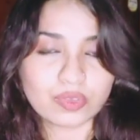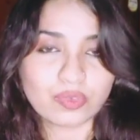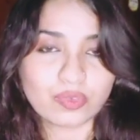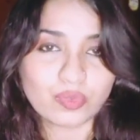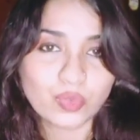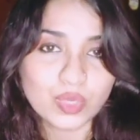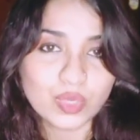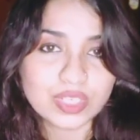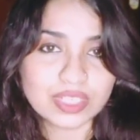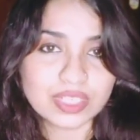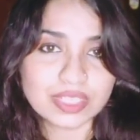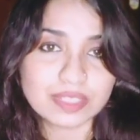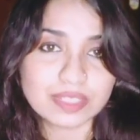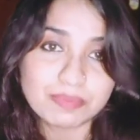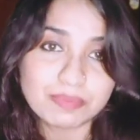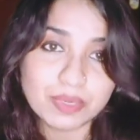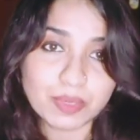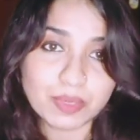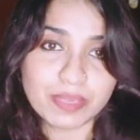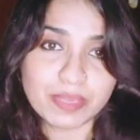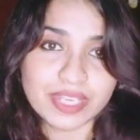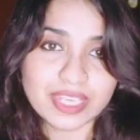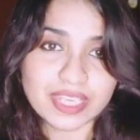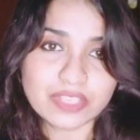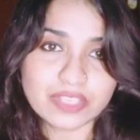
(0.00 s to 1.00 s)
What is
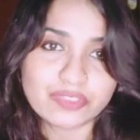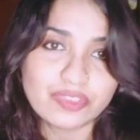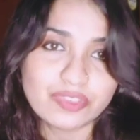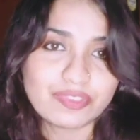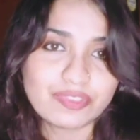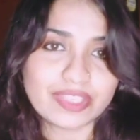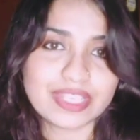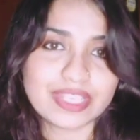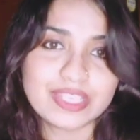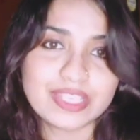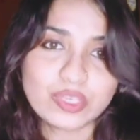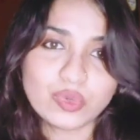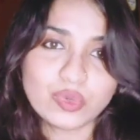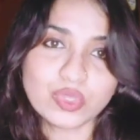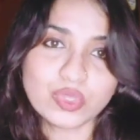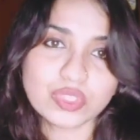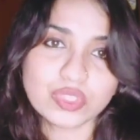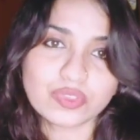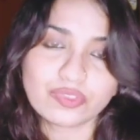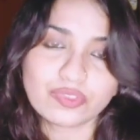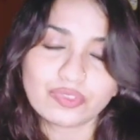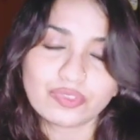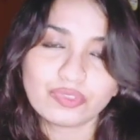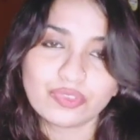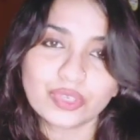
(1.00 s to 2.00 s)
permanent we will use
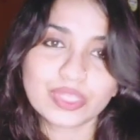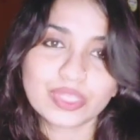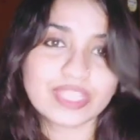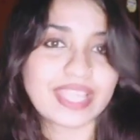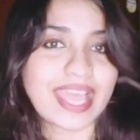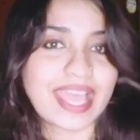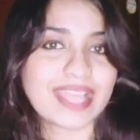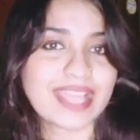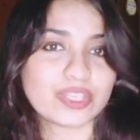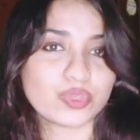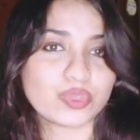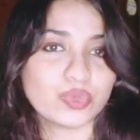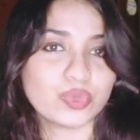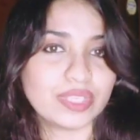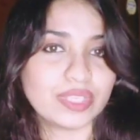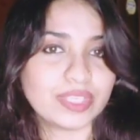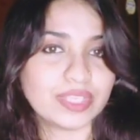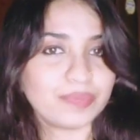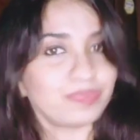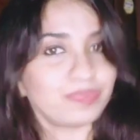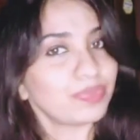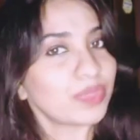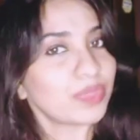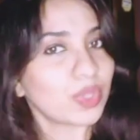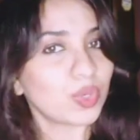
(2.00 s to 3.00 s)
for that only.
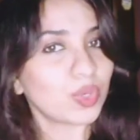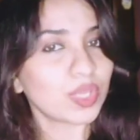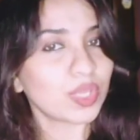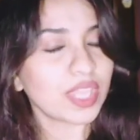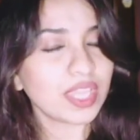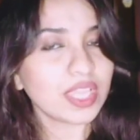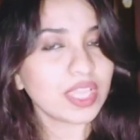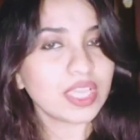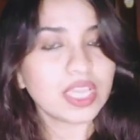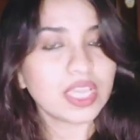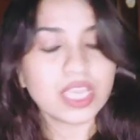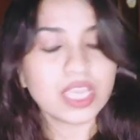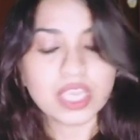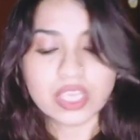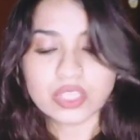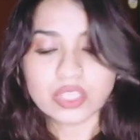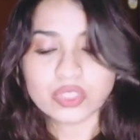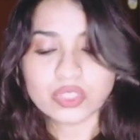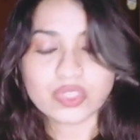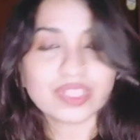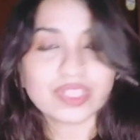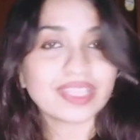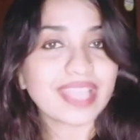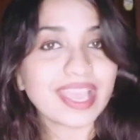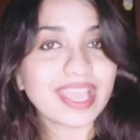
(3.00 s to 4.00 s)
Okay,
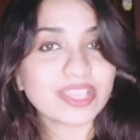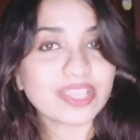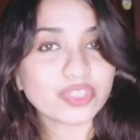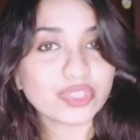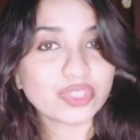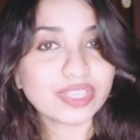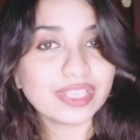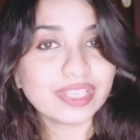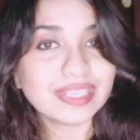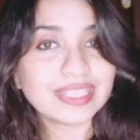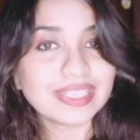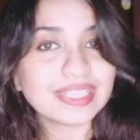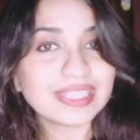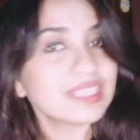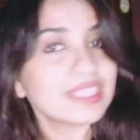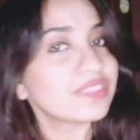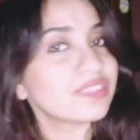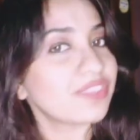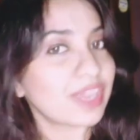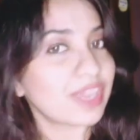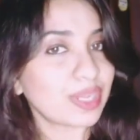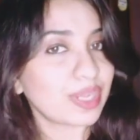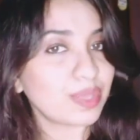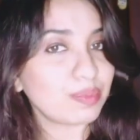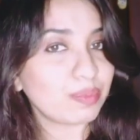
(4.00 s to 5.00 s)
so nationality is
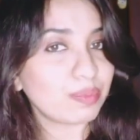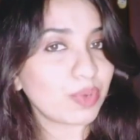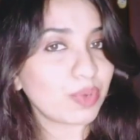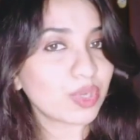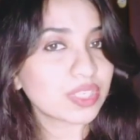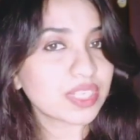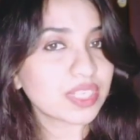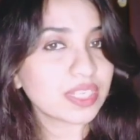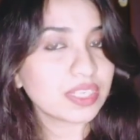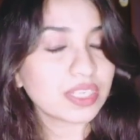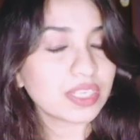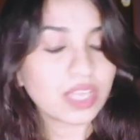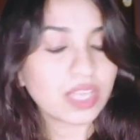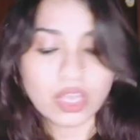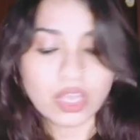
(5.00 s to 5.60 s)
very important.